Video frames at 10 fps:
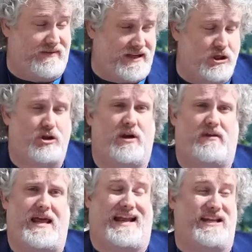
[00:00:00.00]
That's a
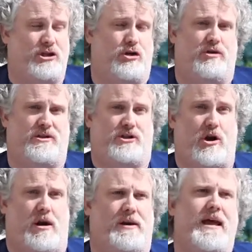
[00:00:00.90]
good thing. It's a good
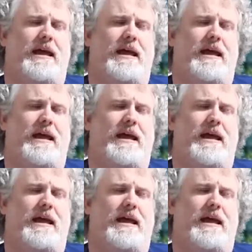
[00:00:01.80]
start,